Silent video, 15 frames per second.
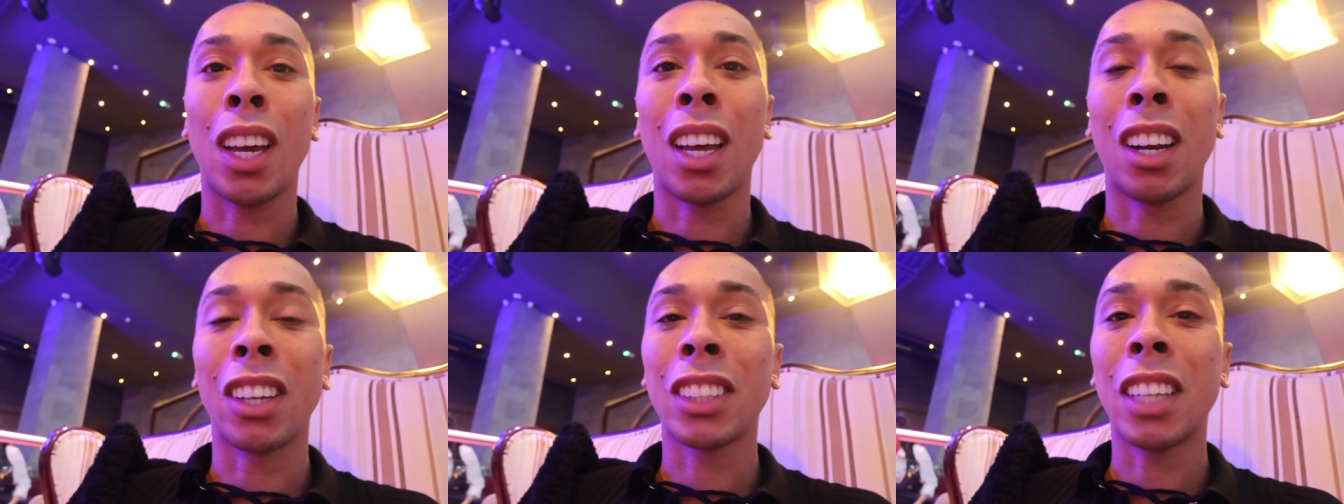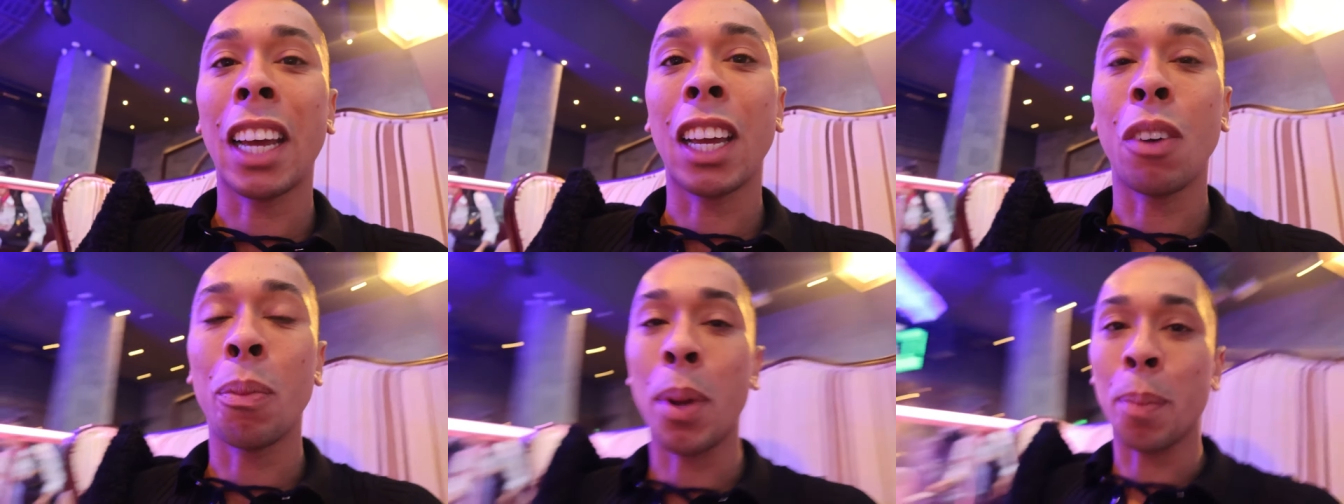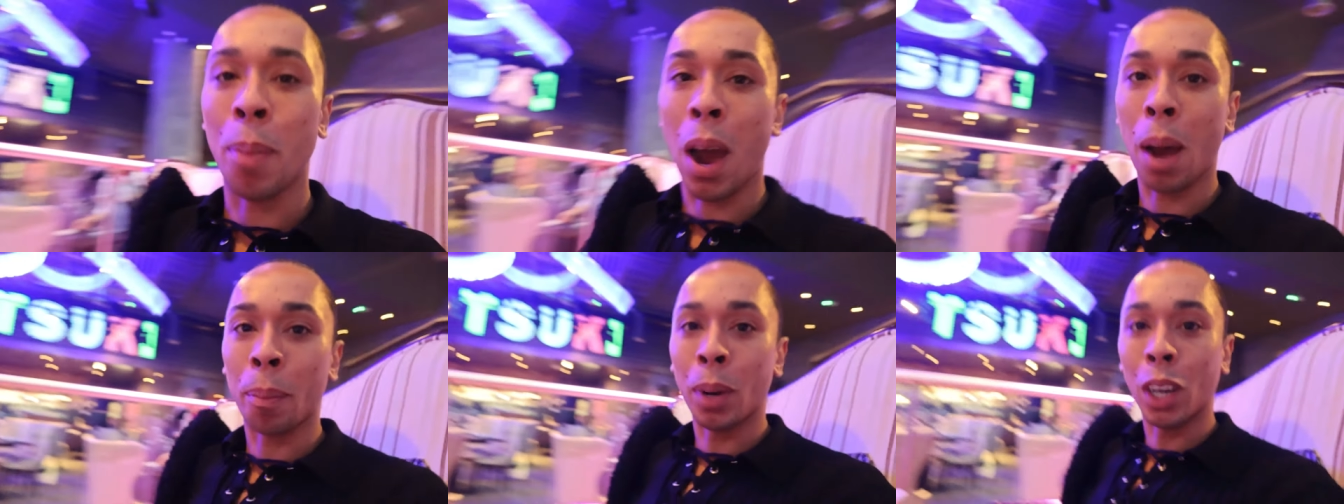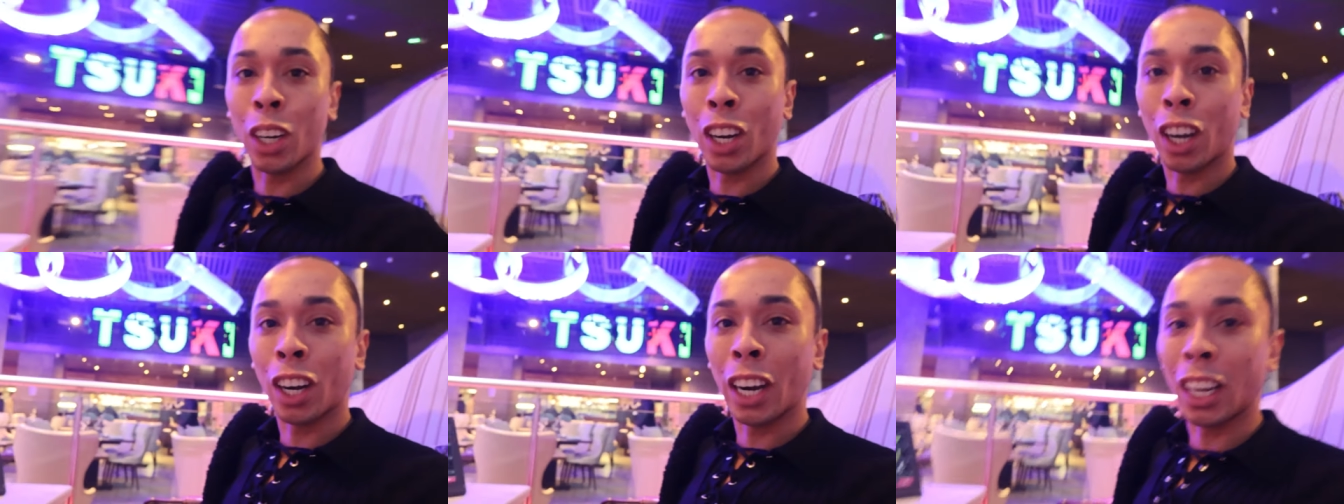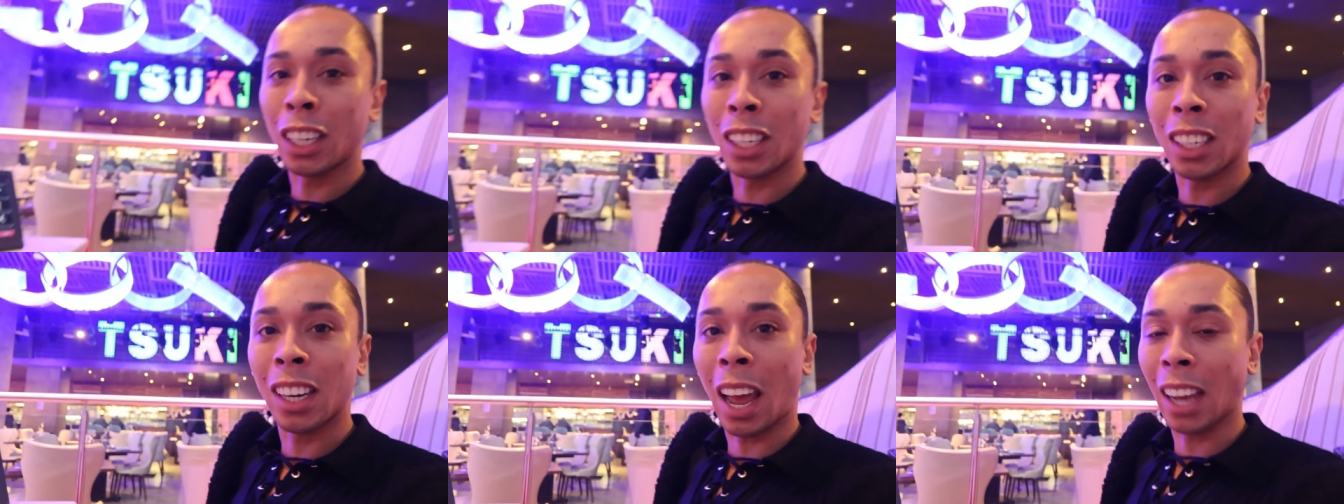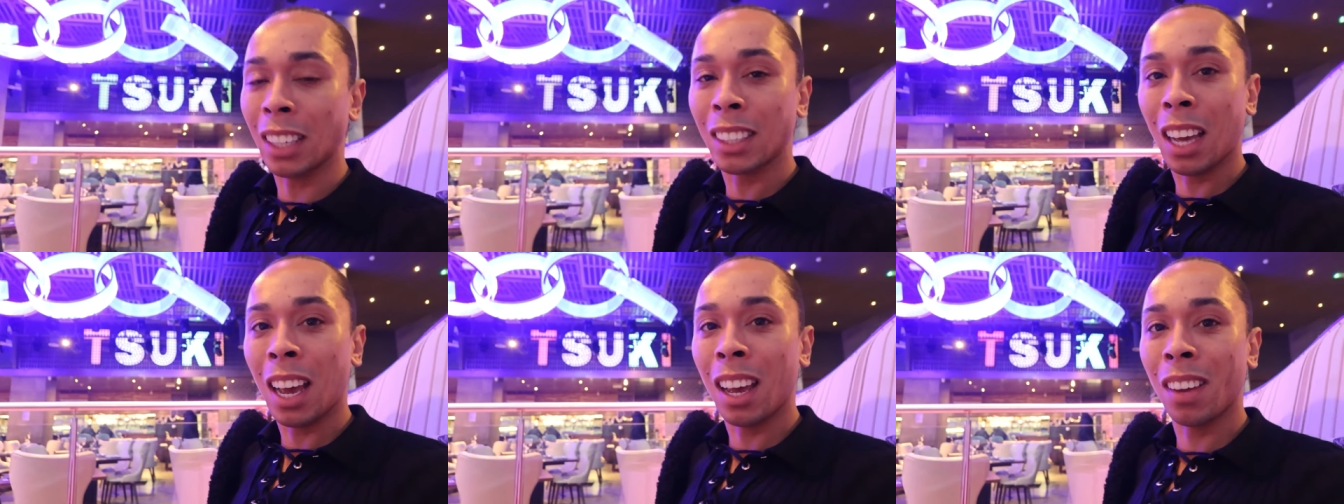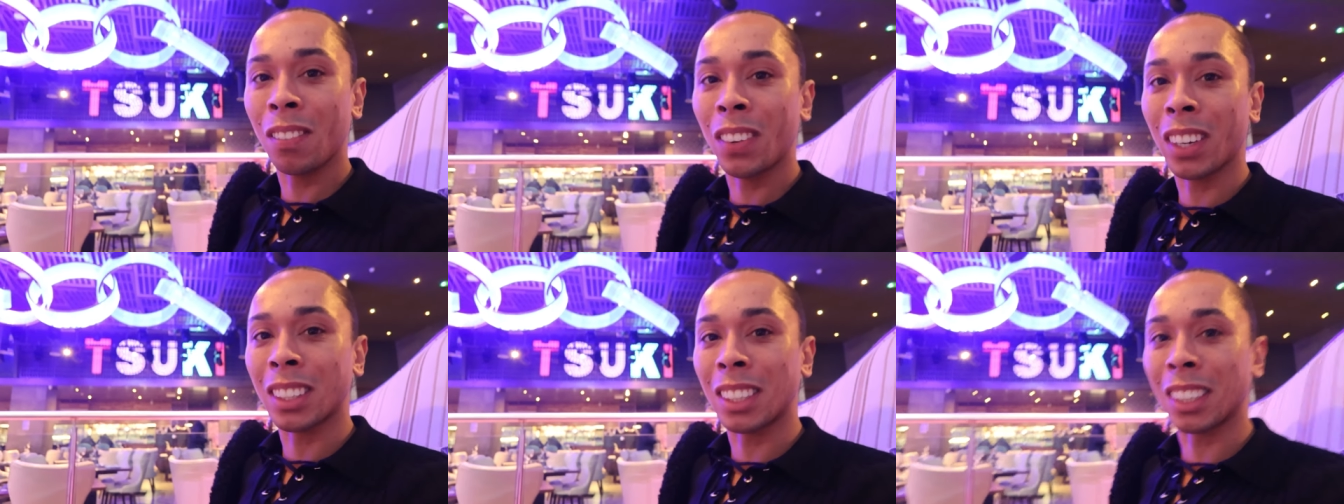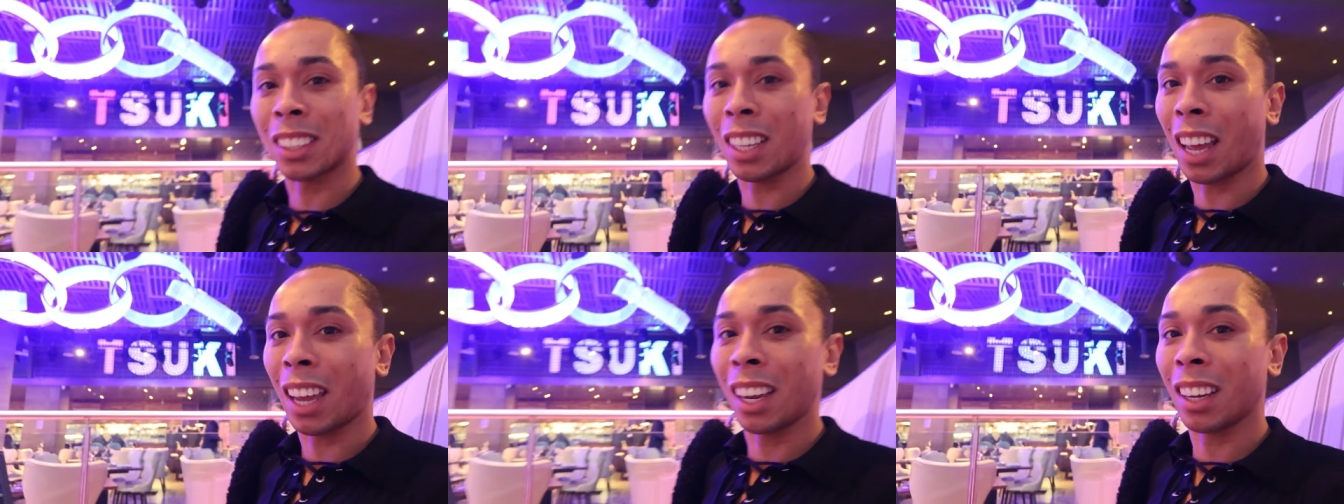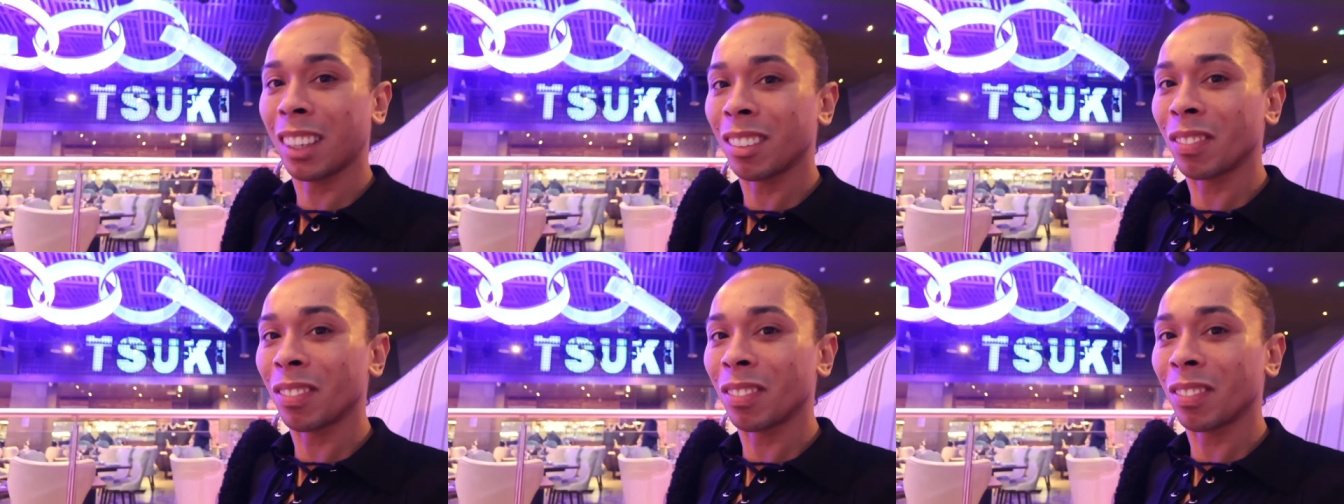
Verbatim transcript: it looks like it'll be popular in the nighttime because it's like